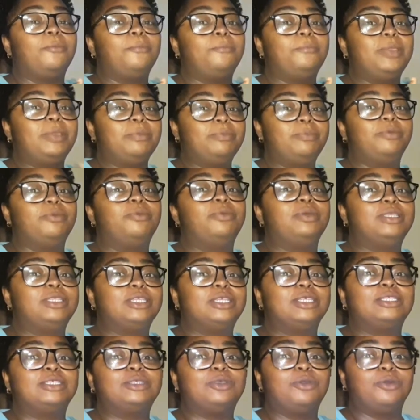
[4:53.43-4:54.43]
People would
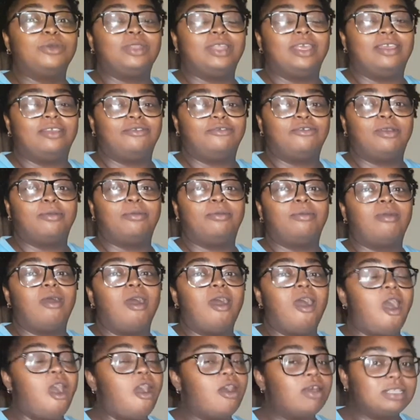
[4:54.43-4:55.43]
just go there from
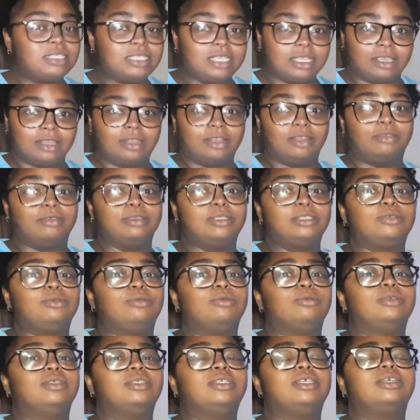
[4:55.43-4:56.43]
all secondary
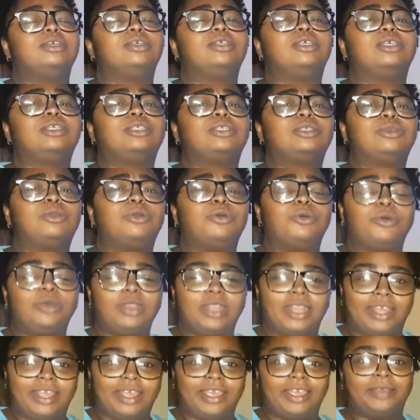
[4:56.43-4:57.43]
schools. They'll just go
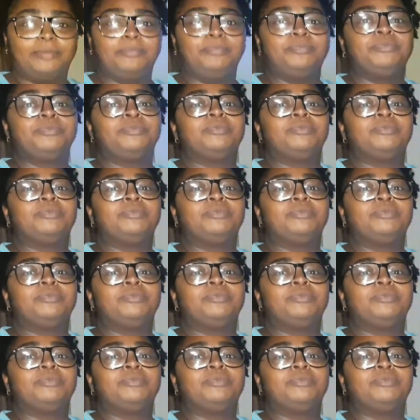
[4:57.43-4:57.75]
there.